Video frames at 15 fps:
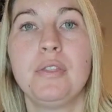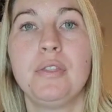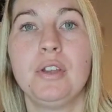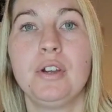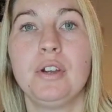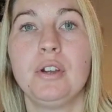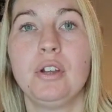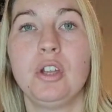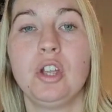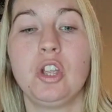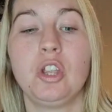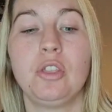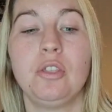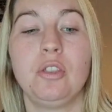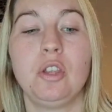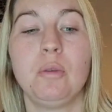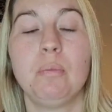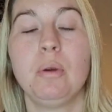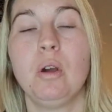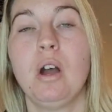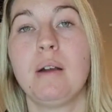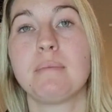that you
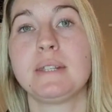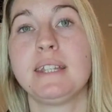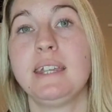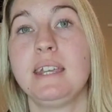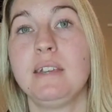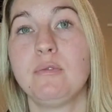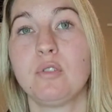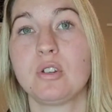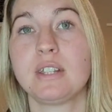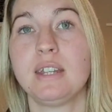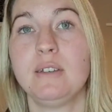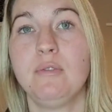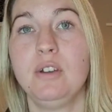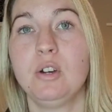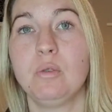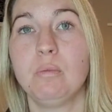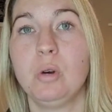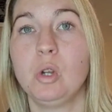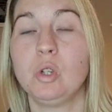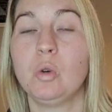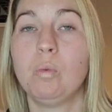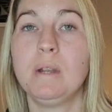put up sticky frosted film
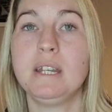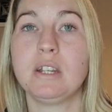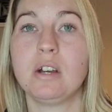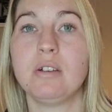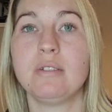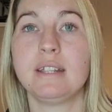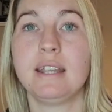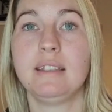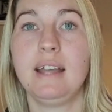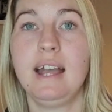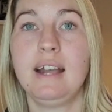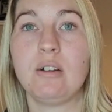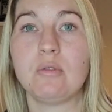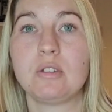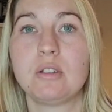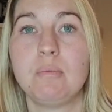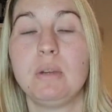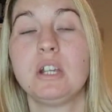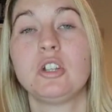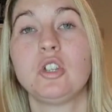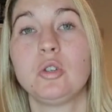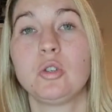on your windows in the house
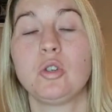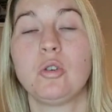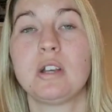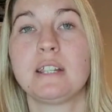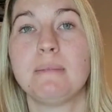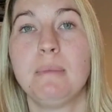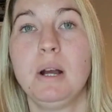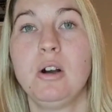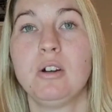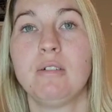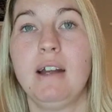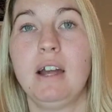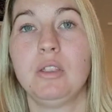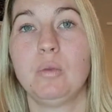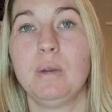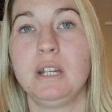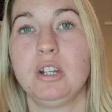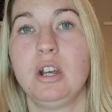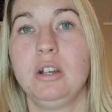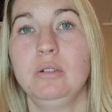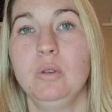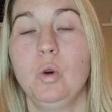because your dog is a barker out the
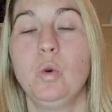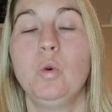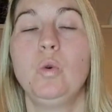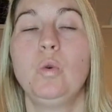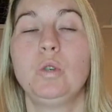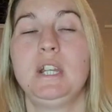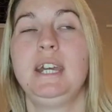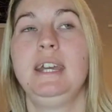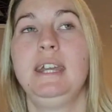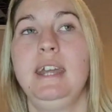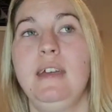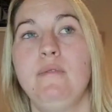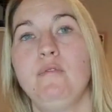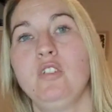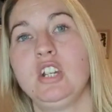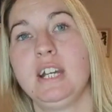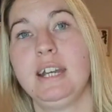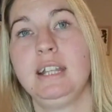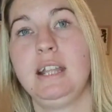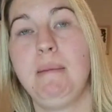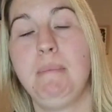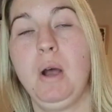window all day, every
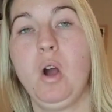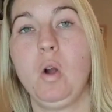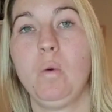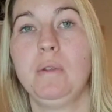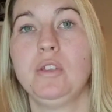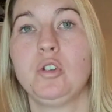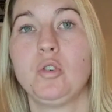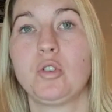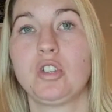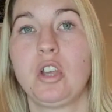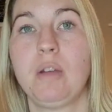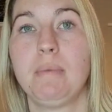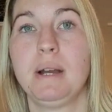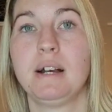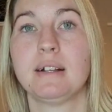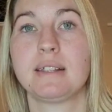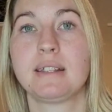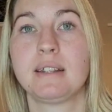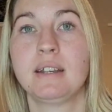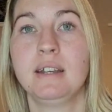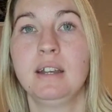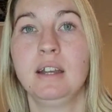day. They bark when the dogs go
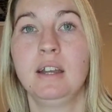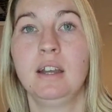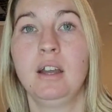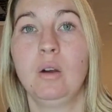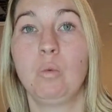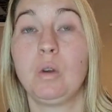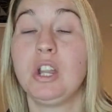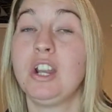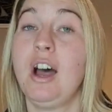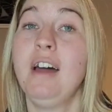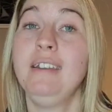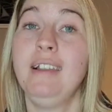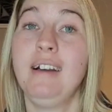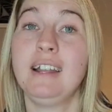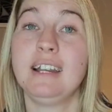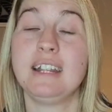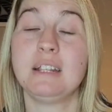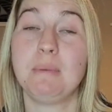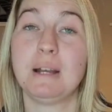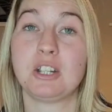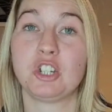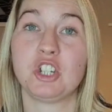past. We're unlikely to
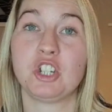be able to